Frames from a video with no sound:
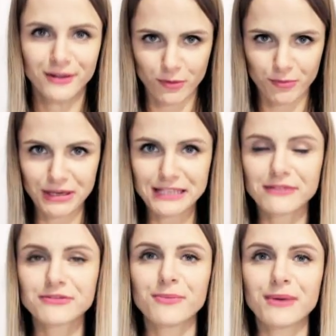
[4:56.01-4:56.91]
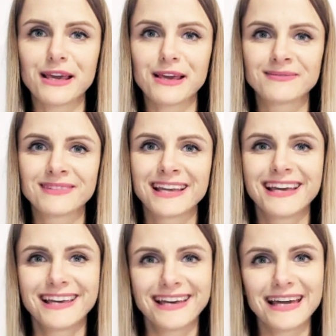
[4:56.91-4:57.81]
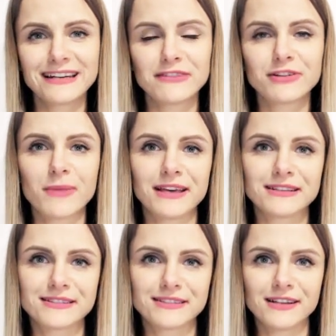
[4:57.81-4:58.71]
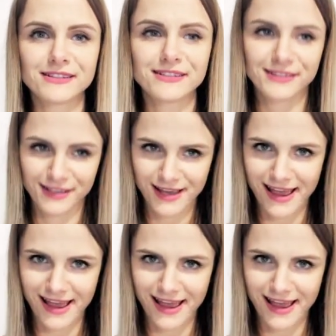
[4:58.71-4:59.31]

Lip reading: Repeat after me, and if it makes sense,